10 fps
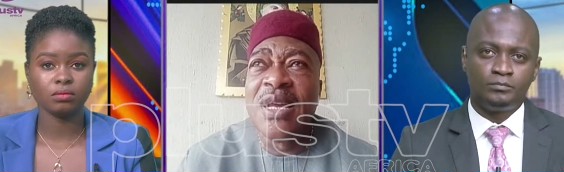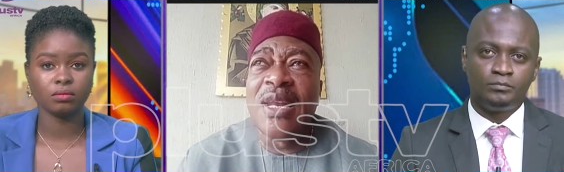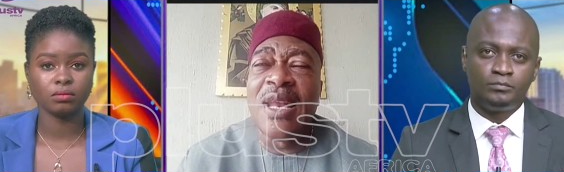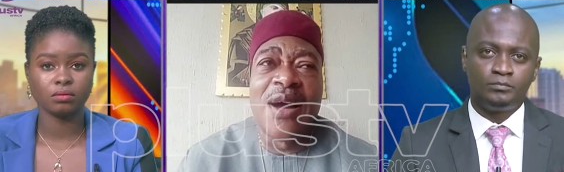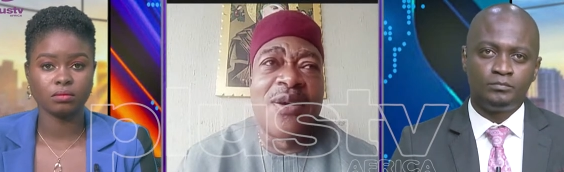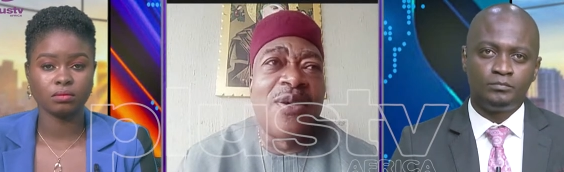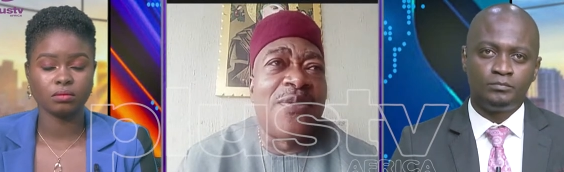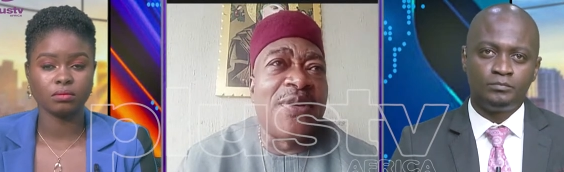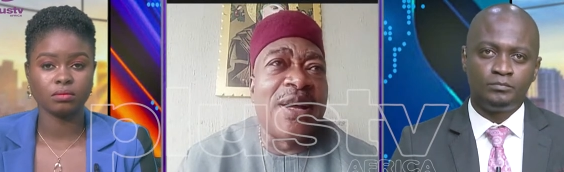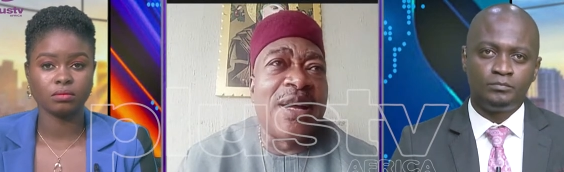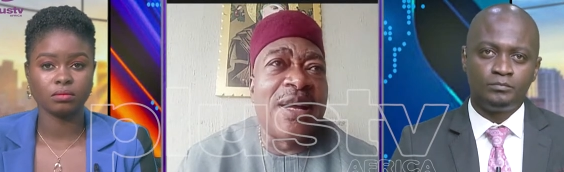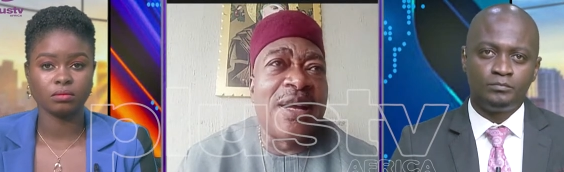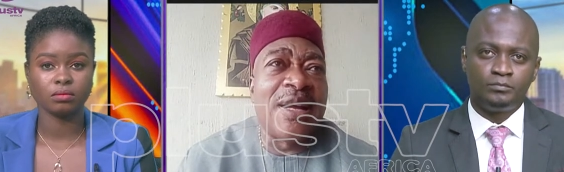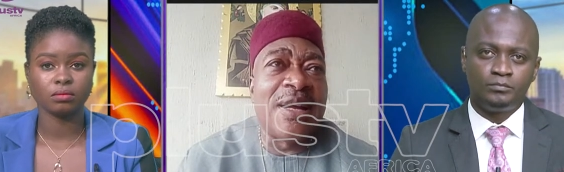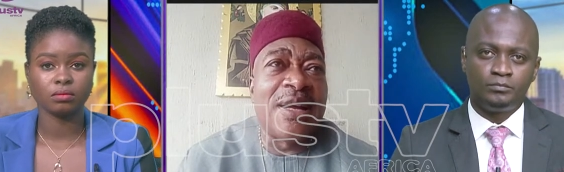Speaker 1: lack of
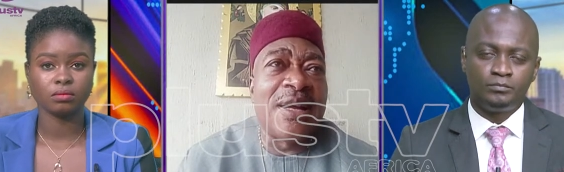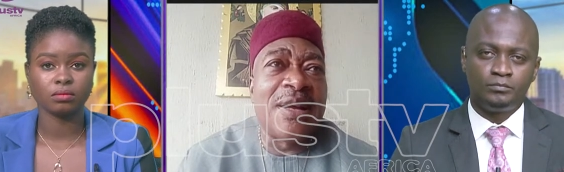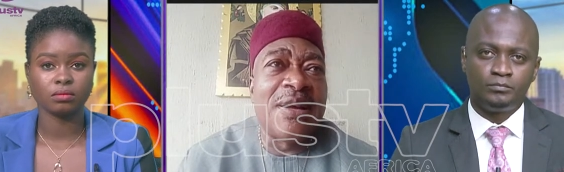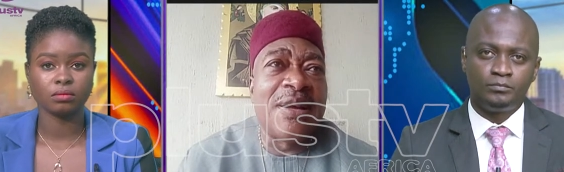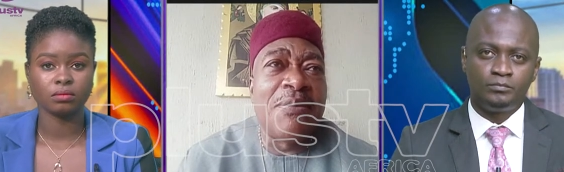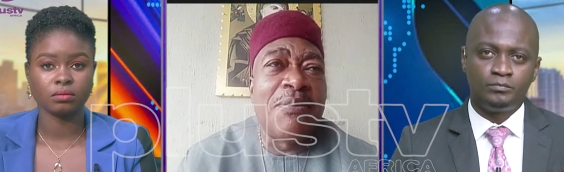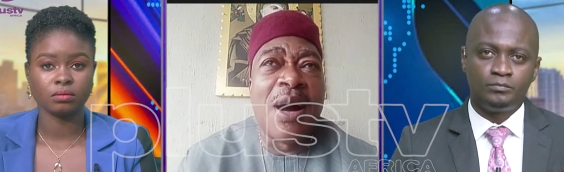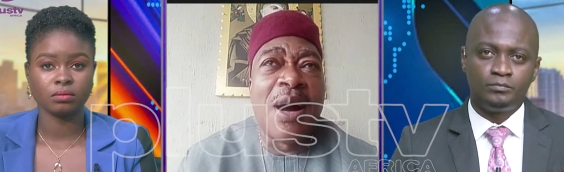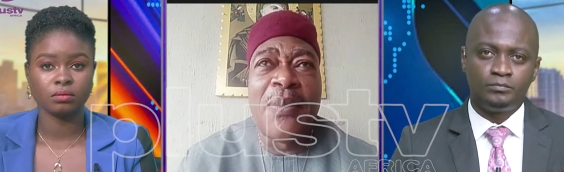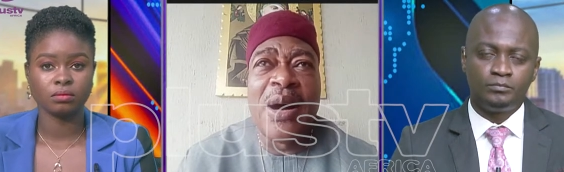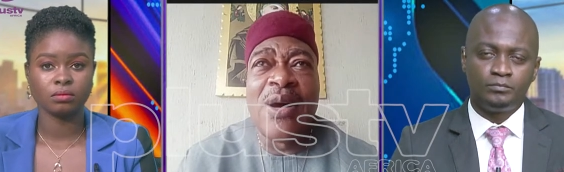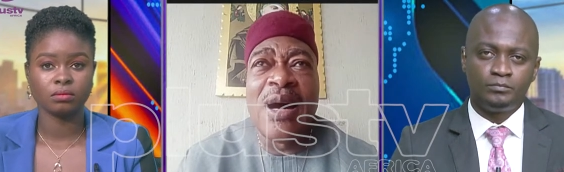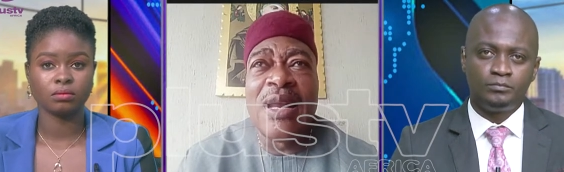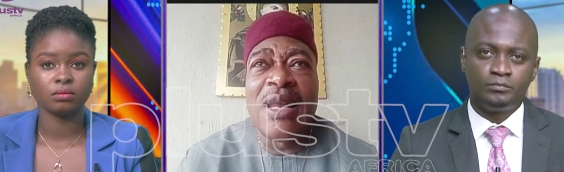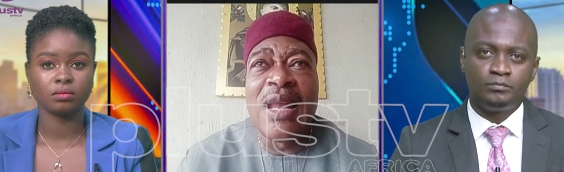uh,
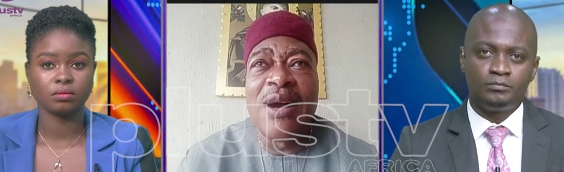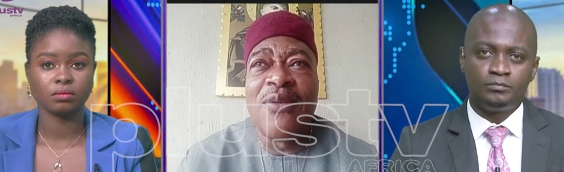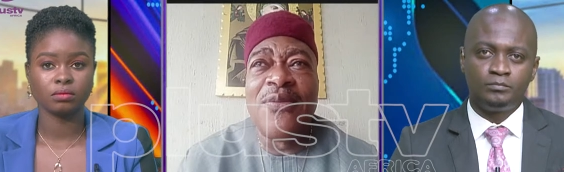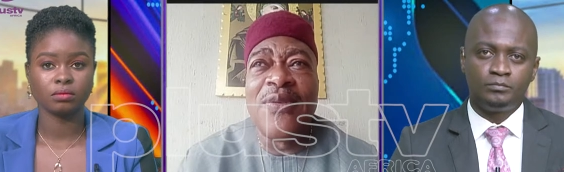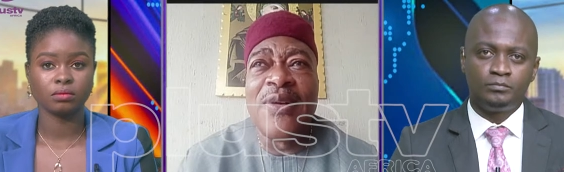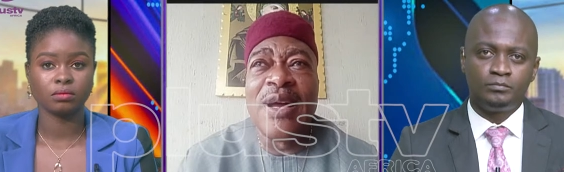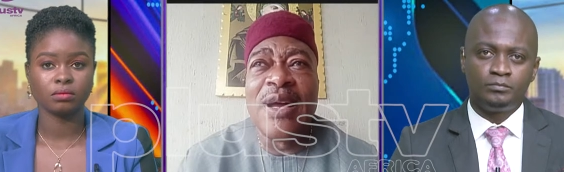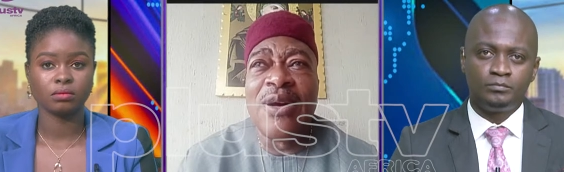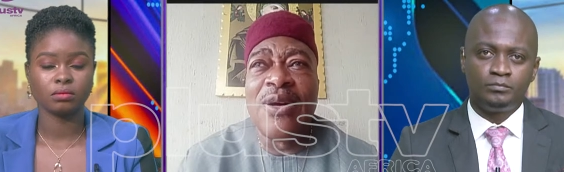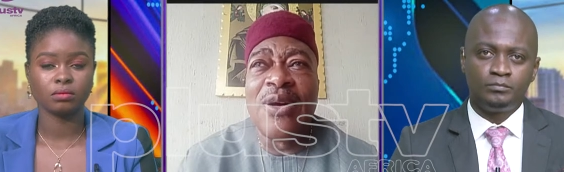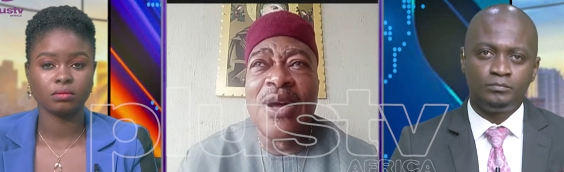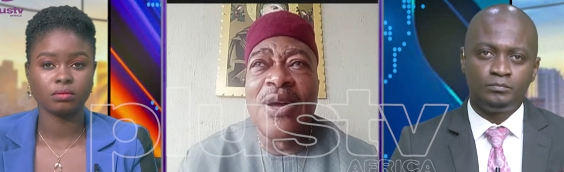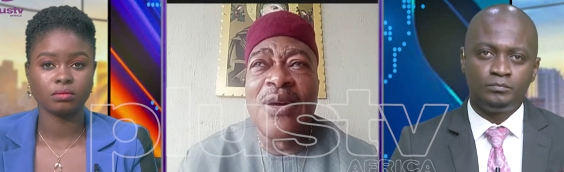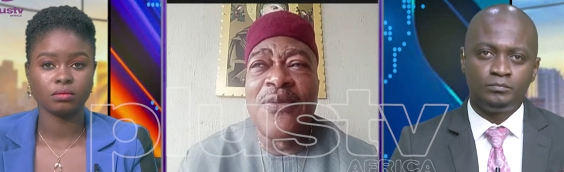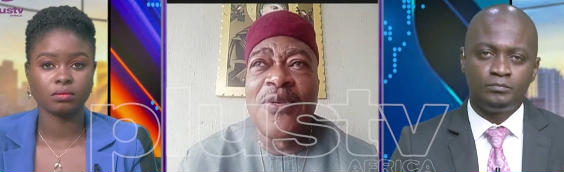manpower, lack of
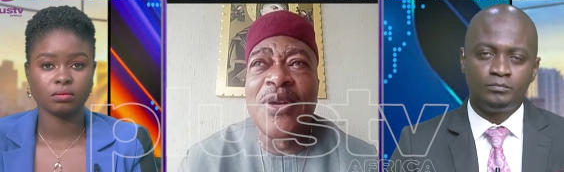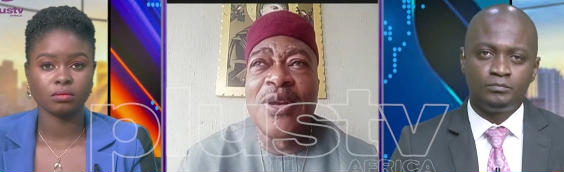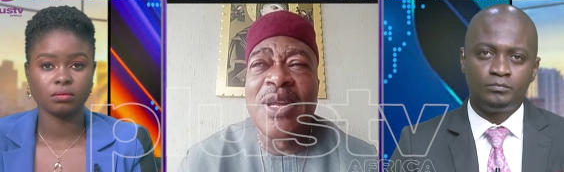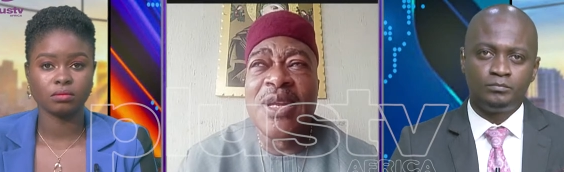uh, funding,